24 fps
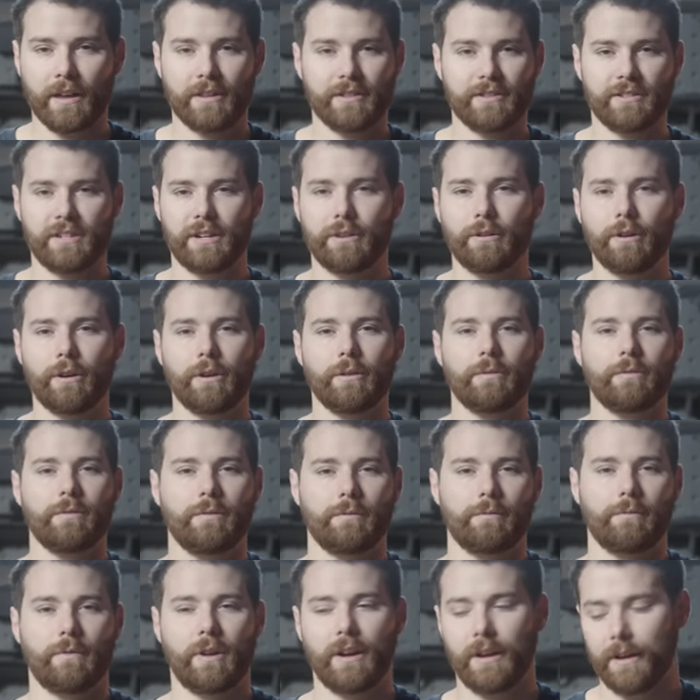
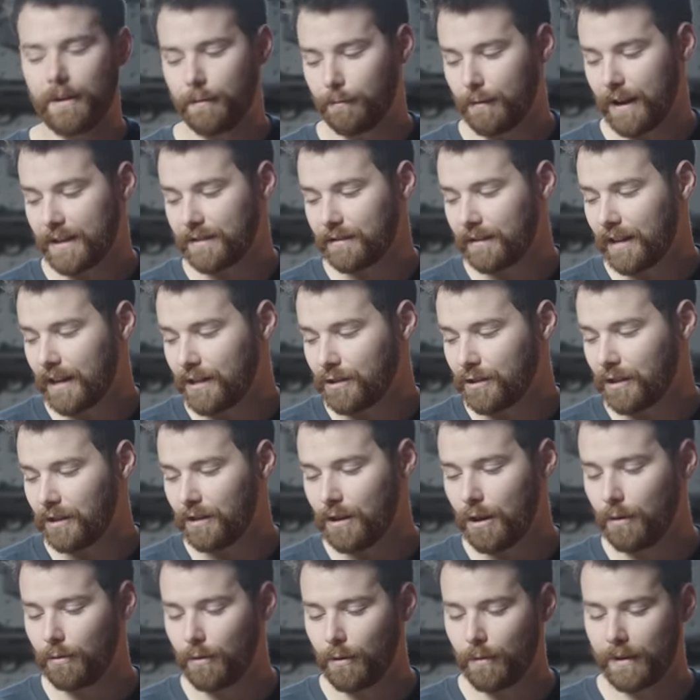Zero resonation,
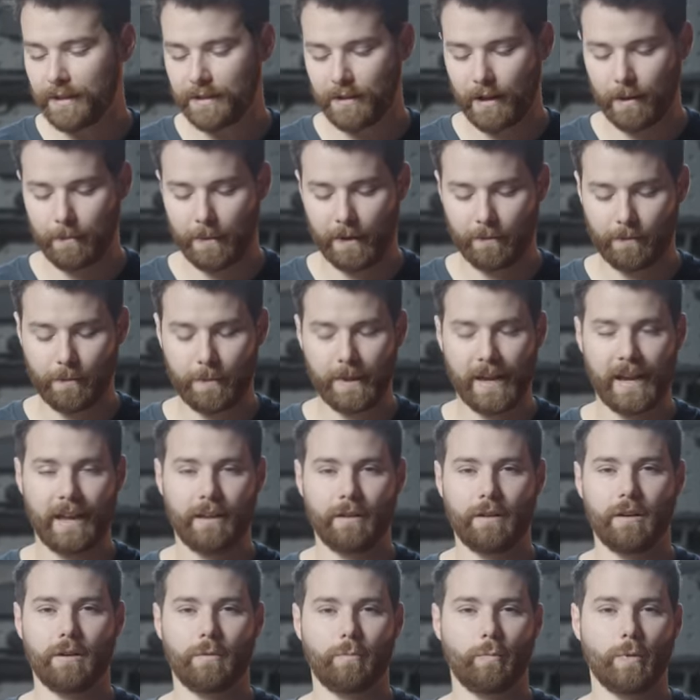no noise coming from the
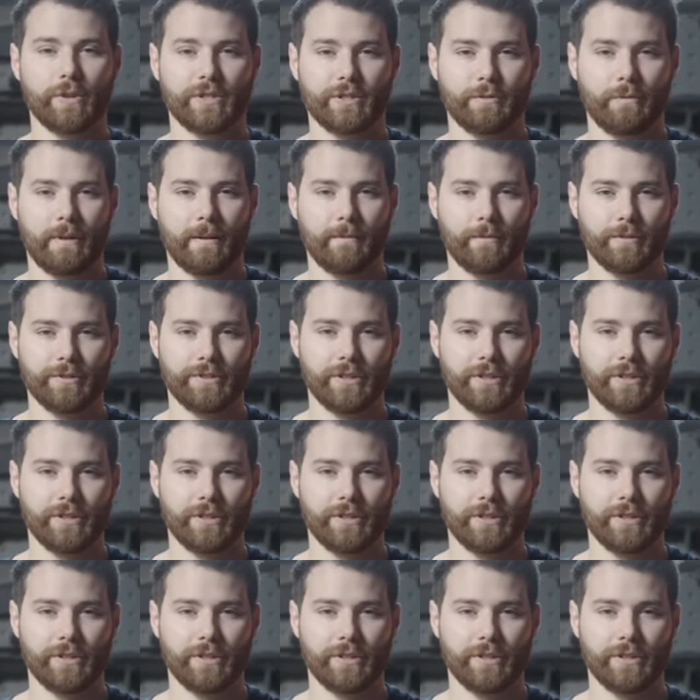handguard whatsoever.